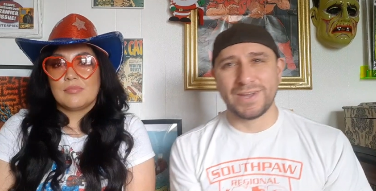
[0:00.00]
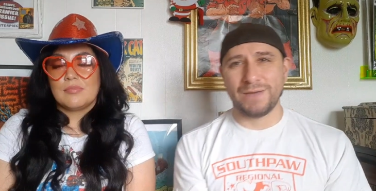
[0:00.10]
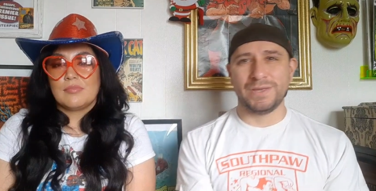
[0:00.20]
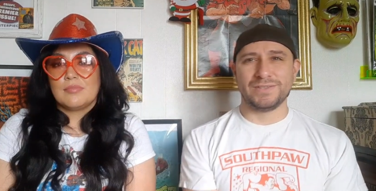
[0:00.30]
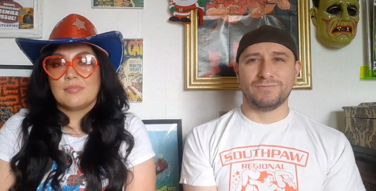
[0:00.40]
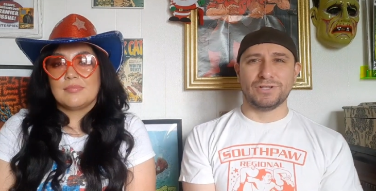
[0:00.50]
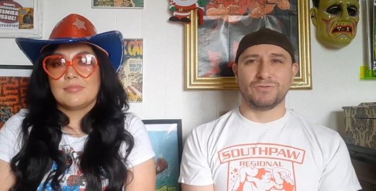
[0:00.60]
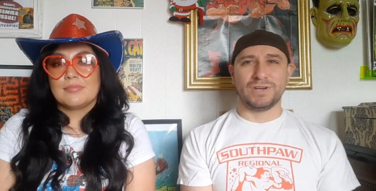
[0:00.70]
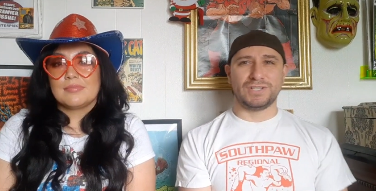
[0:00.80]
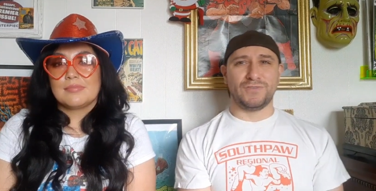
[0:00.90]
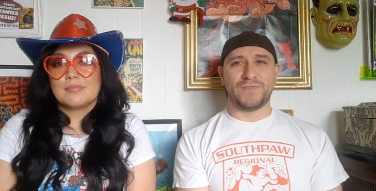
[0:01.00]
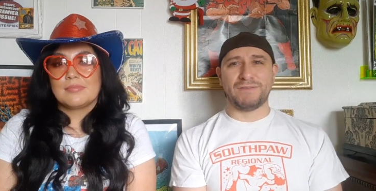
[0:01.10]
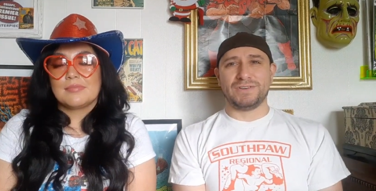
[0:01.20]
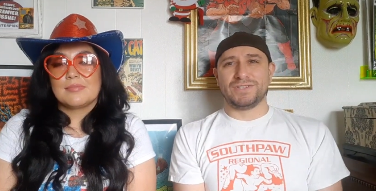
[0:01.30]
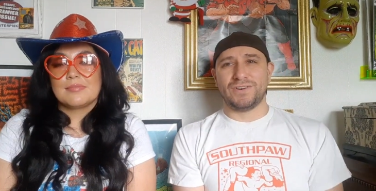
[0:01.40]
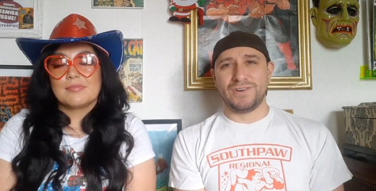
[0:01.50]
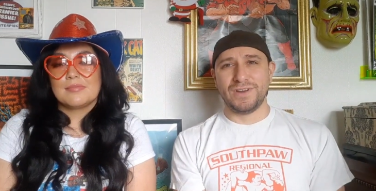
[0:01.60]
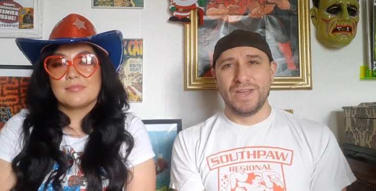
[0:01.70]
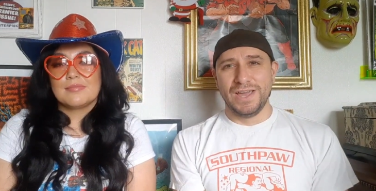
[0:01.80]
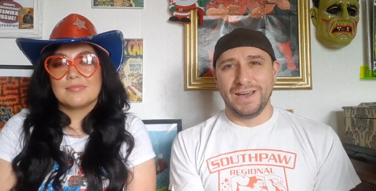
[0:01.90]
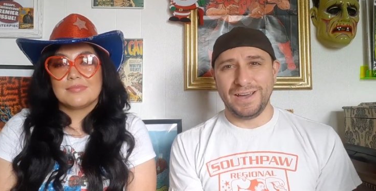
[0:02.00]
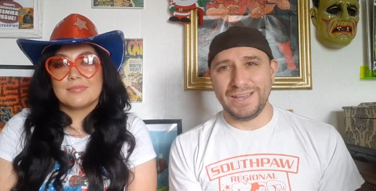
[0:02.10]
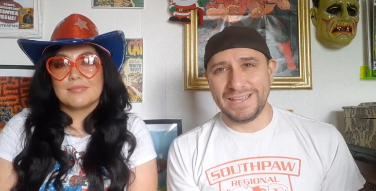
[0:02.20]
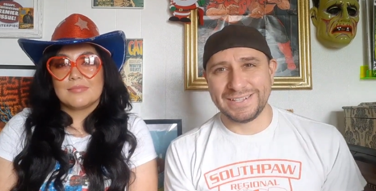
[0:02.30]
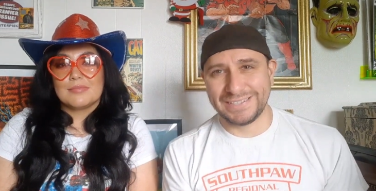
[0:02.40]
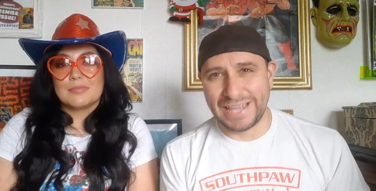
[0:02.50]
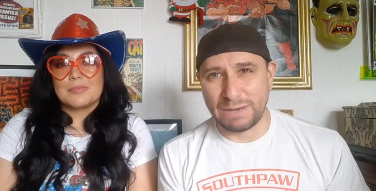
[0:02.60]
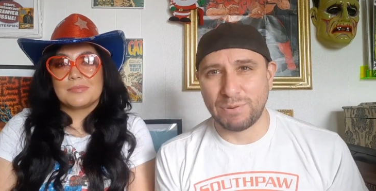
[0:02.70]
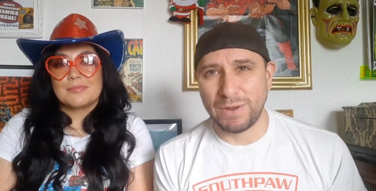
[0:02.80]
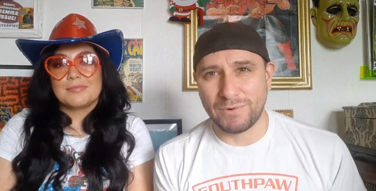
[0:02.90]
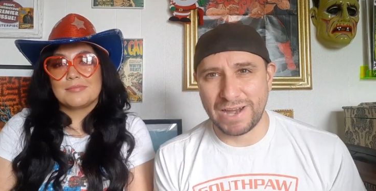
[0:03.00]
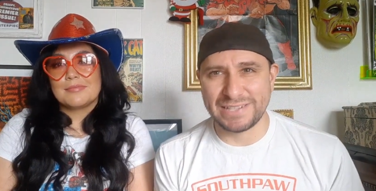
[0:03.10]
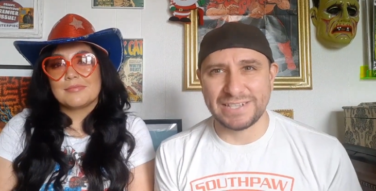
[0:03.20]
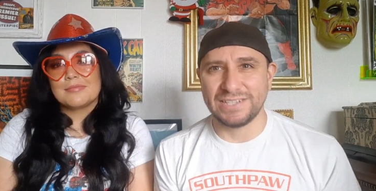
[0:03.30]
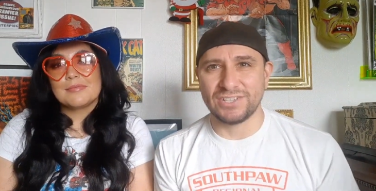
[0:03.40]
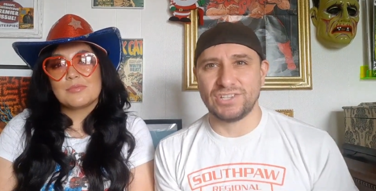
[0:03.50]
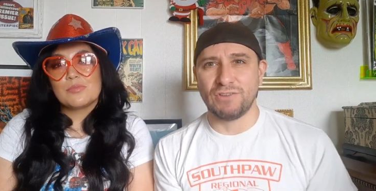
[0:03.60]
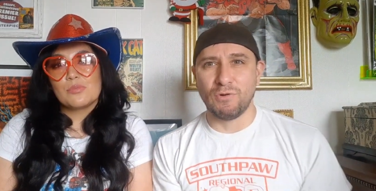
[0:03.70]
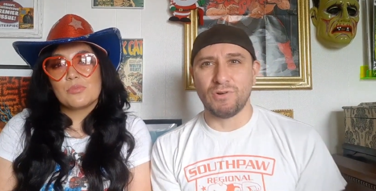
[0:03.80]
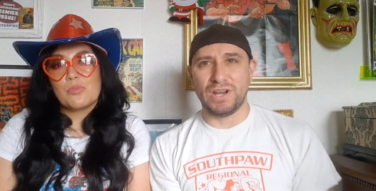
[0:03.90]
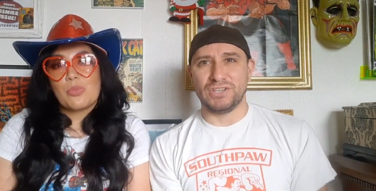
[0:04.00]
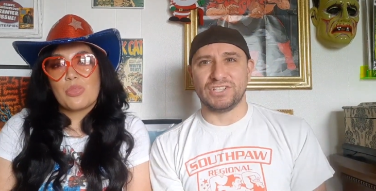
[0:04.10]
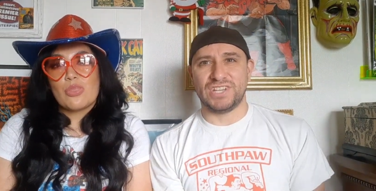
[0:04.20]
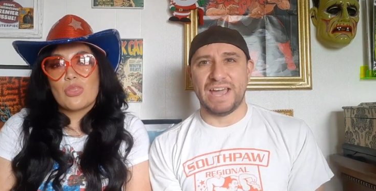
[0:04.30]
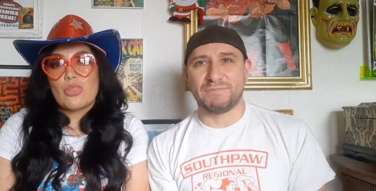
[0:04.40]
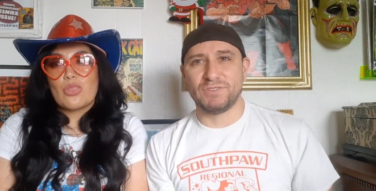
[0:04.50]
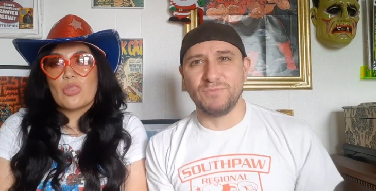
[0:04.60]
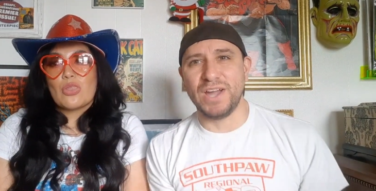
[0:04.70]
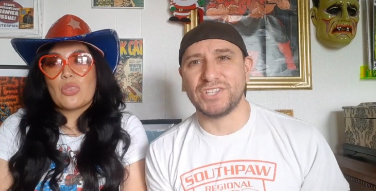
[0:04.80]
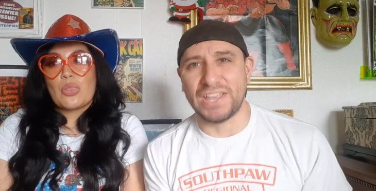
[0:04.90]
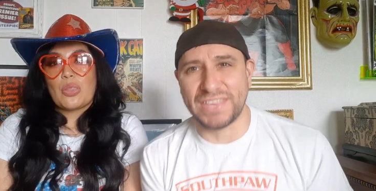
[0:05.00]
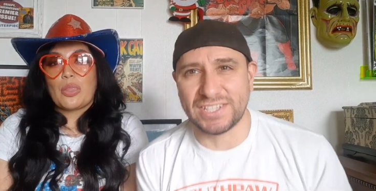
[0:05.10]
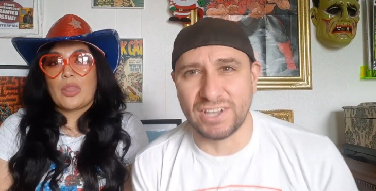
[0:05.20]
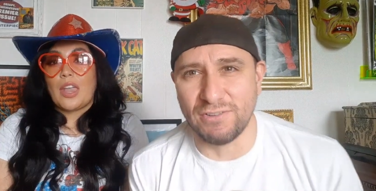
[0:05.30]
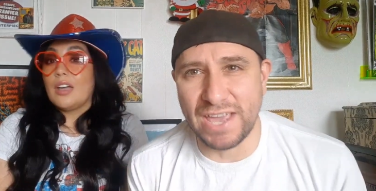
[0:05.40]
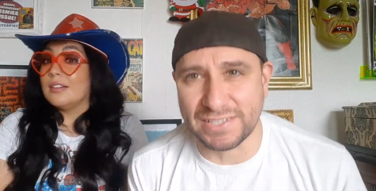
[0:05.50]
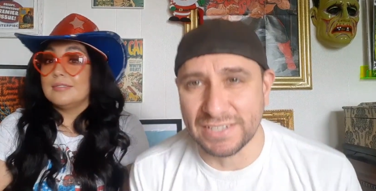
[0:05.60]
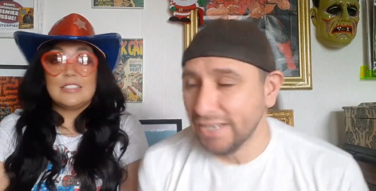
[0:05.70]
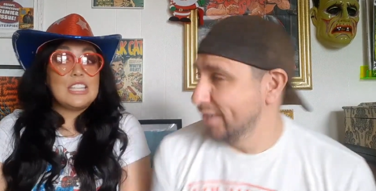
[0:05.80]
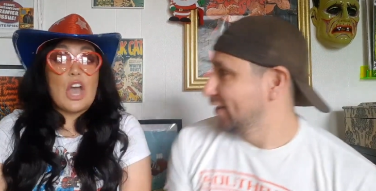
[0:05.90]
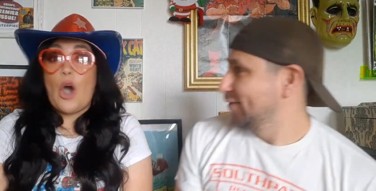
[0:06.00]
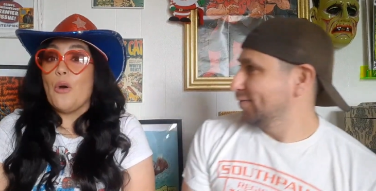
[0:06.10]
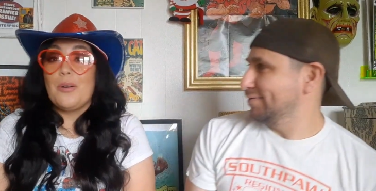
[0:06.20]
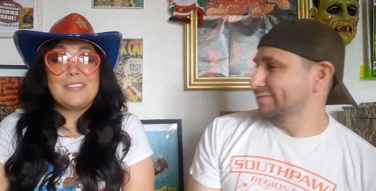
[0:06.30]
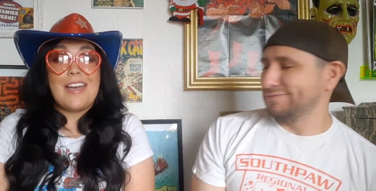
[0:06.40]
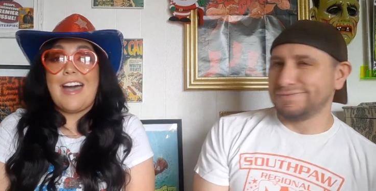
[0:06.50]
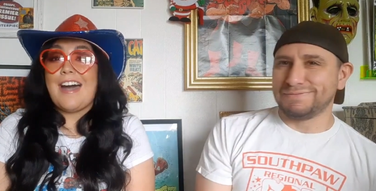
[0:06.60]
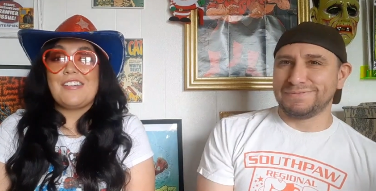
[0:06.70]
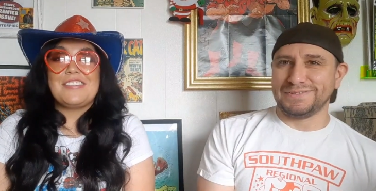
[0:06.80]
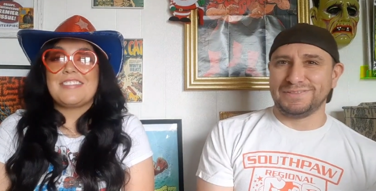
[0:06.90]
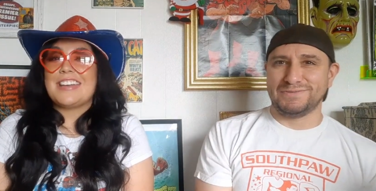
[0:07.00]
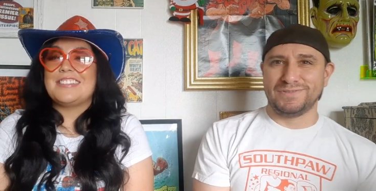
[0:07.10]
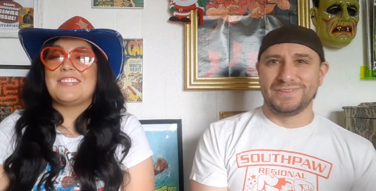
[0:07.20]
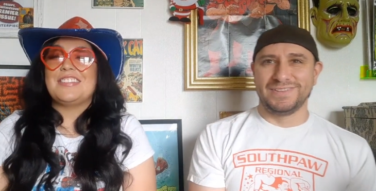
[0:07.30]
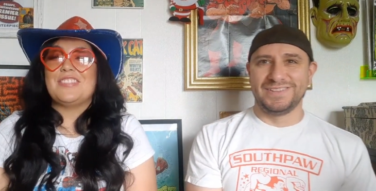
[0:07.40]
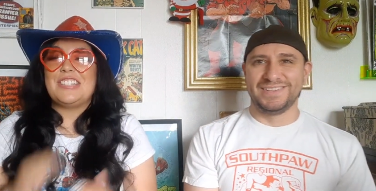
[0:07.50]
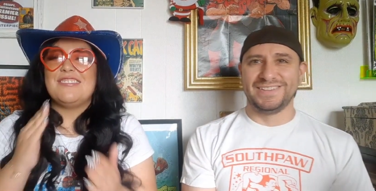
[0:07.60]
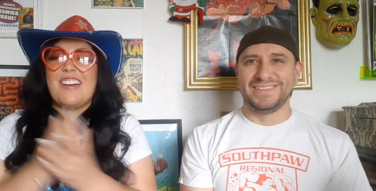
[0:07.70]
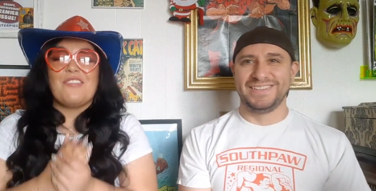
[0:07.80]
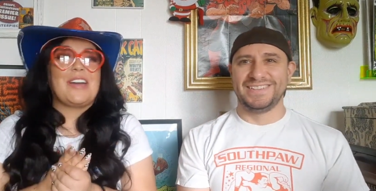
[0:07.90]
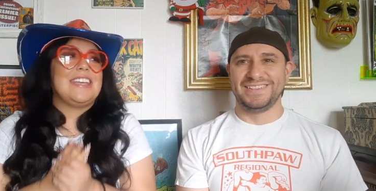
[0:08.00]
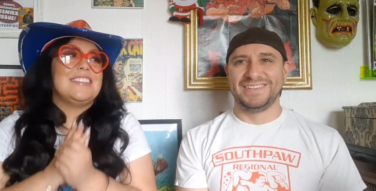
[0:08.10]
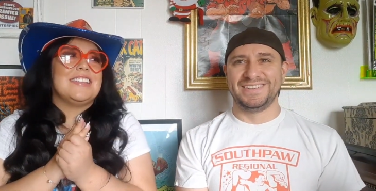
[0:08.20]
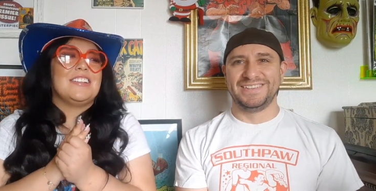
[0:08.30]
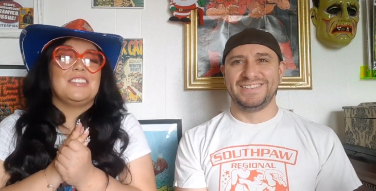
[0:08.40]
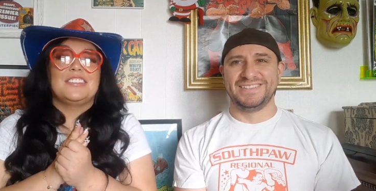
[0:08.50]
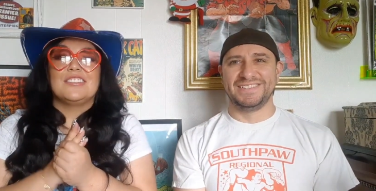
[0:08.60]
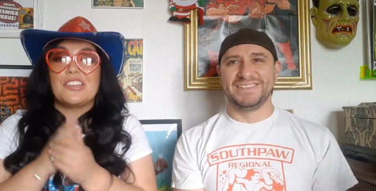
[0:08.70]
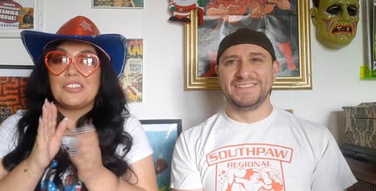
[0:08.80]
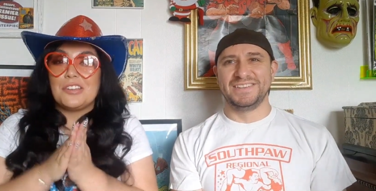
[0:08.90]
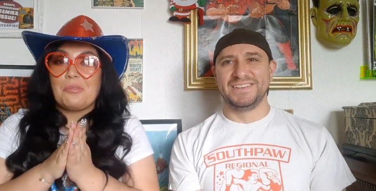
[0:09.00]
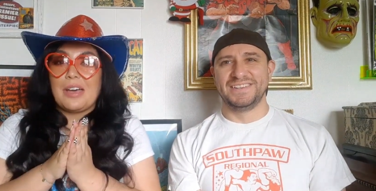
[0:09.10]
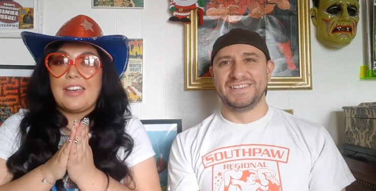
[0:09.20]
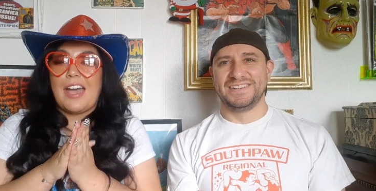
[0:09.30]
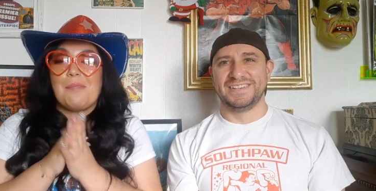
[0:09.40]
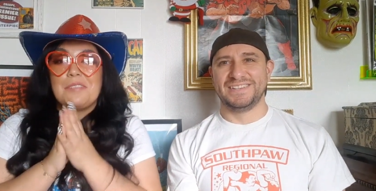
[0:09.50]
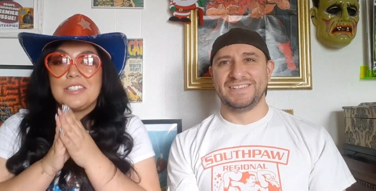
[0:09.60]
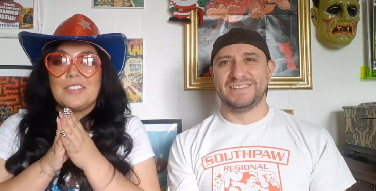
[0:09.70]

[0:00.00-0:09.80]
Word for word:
Speaker 1: your comments. Which one is your favorite shirt? Uh, is Lady Prime crazy and does she hoard and does she have too much? I think so, yes.
Speaker 2: No, no, you guys don't even know. Wait until. No, you know what? I'm going